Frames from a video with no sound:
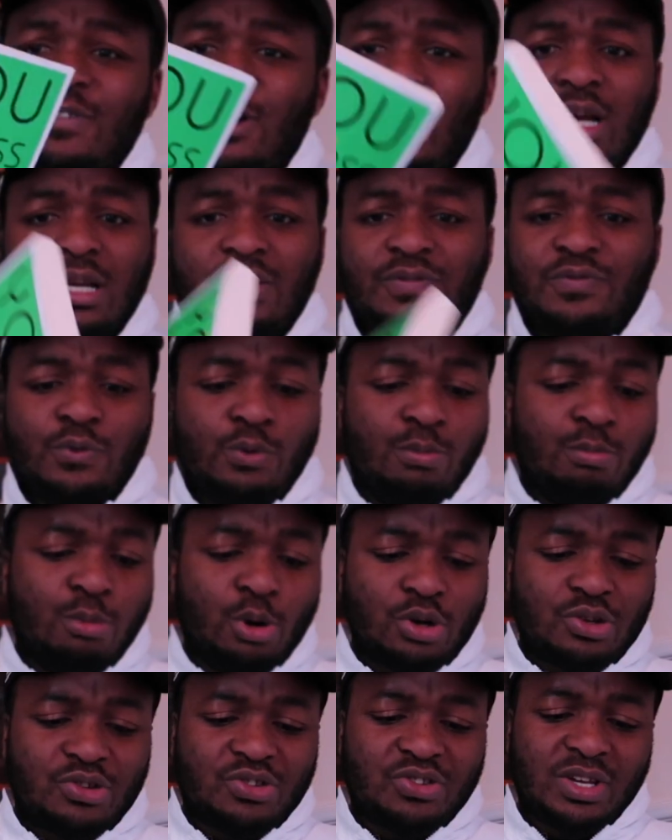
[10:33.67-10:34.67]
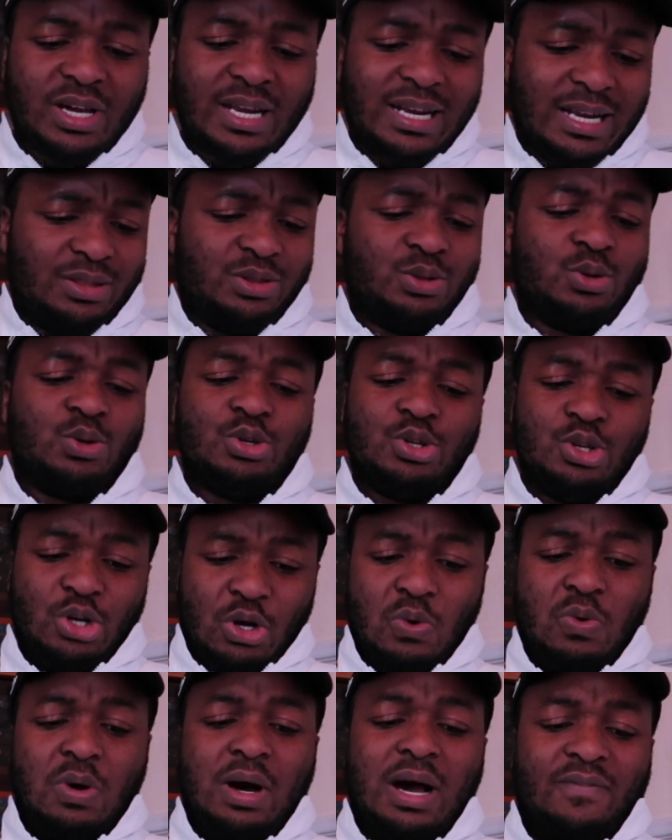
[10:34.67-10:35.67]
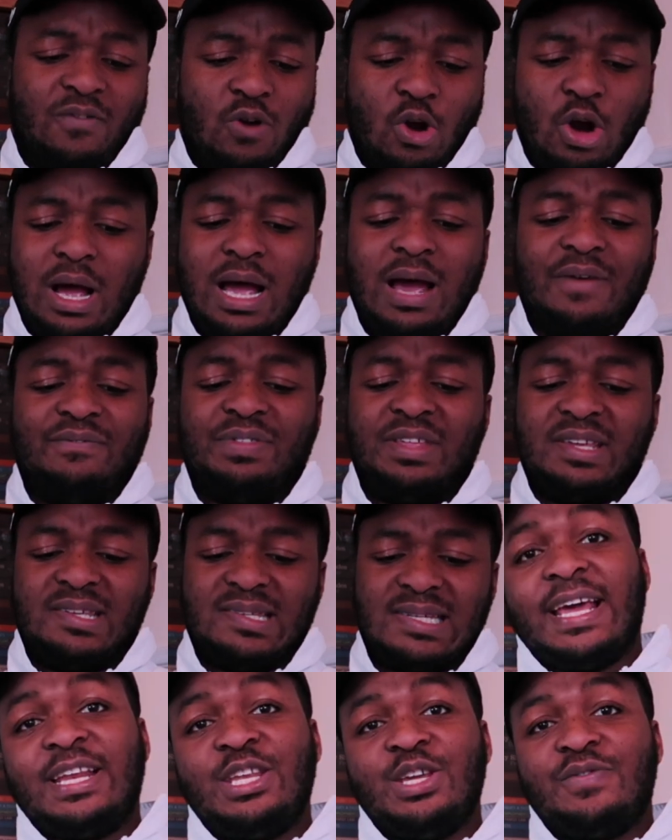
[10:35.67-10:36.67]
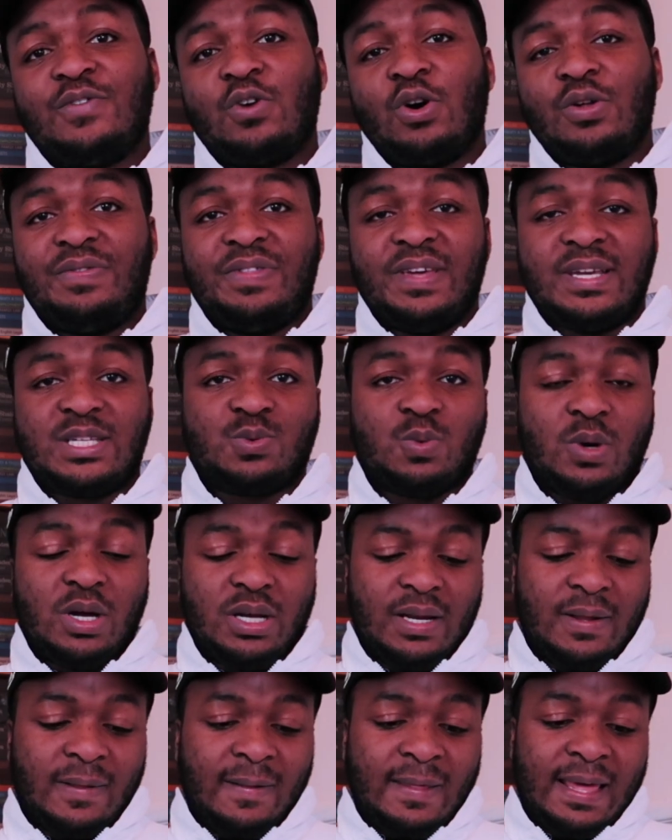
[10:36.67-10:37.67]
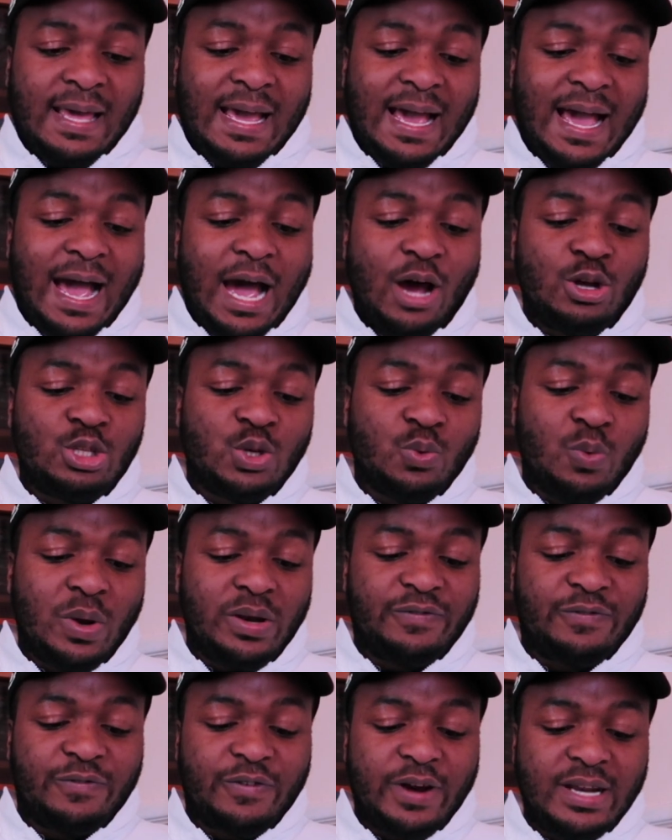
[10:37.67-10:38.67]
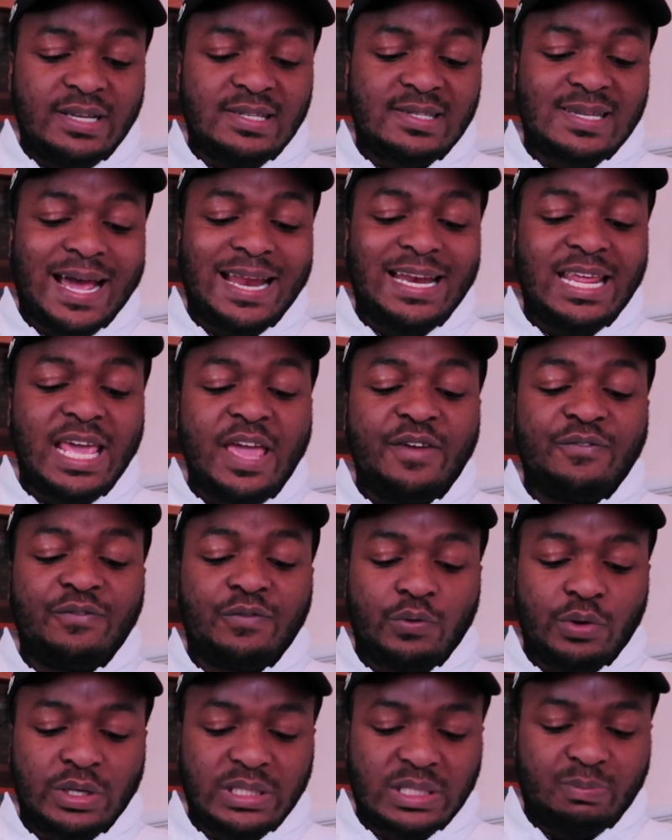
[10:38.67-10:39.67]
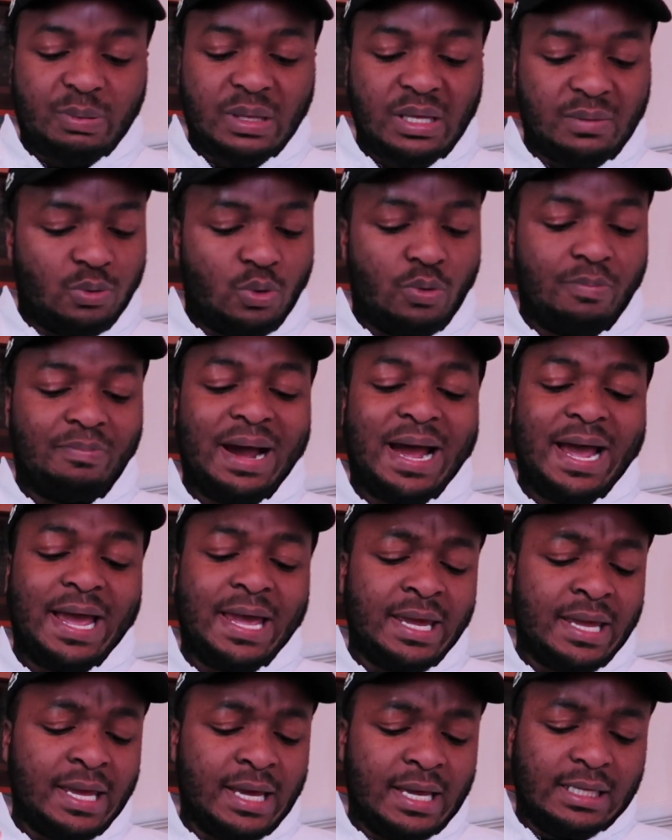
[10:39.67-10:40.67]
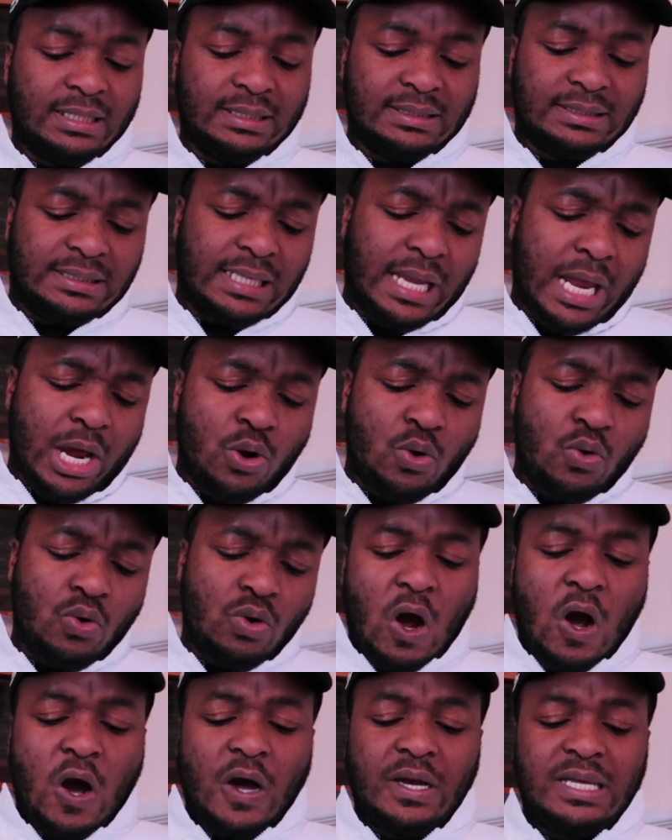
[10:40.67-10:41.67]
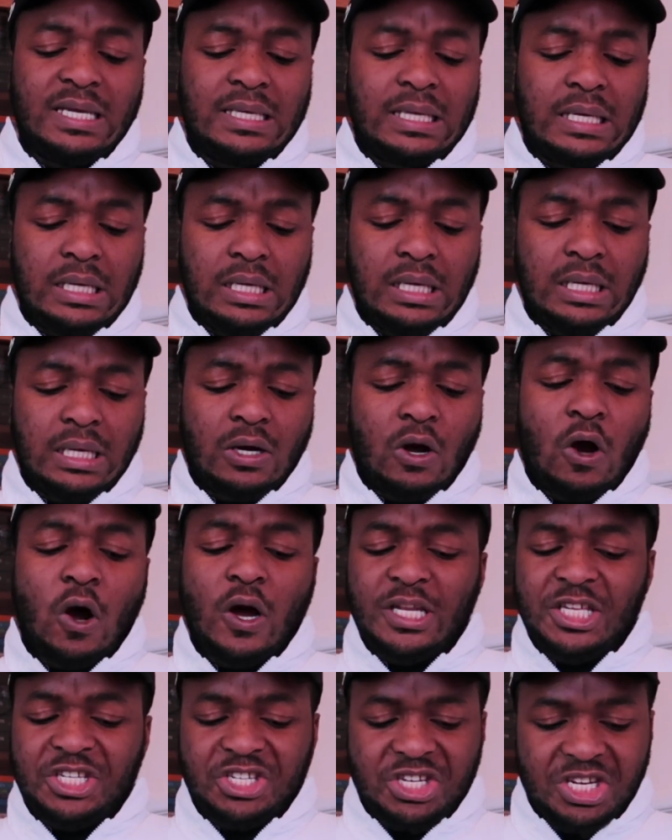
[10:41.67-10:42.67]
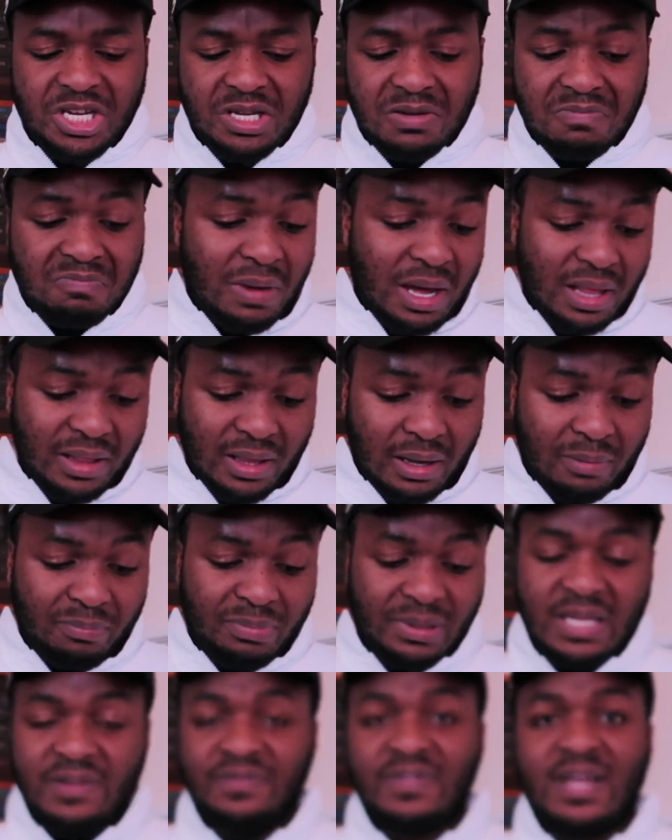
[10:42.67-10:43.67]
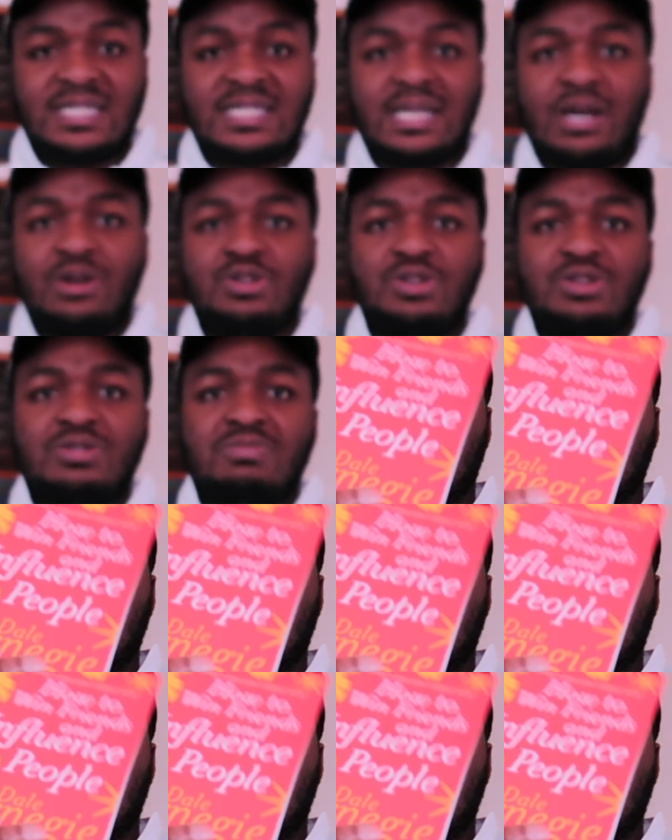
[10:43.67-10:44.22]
colourful books, and I thought, you know what, I've got to have this. Then you've got this one, How to Win Friends and Influence People by Dale Carnegie, I believe that's how you